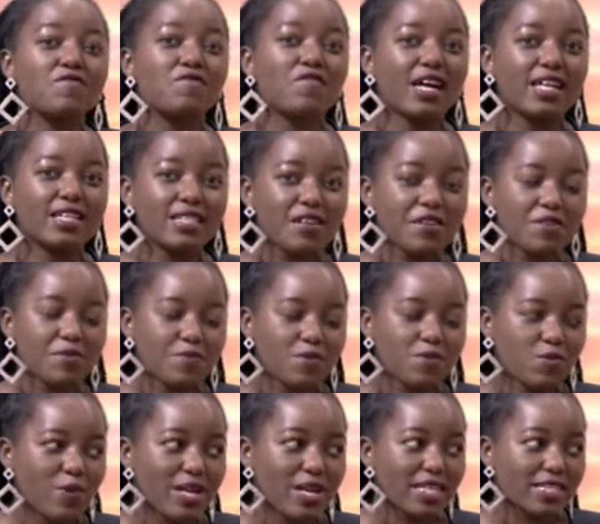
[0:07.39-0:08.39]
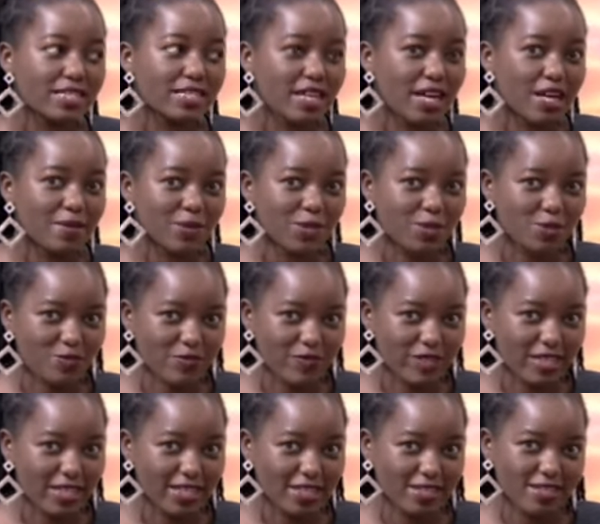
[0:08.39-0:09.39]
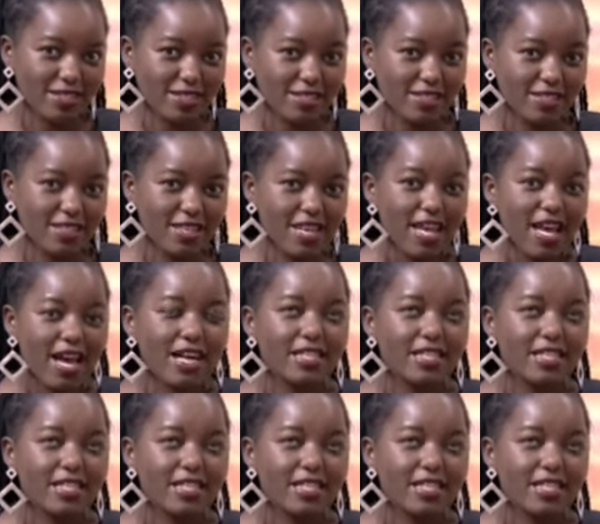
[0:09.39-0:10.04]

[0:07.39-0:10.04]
vulnerable when it comes to finances.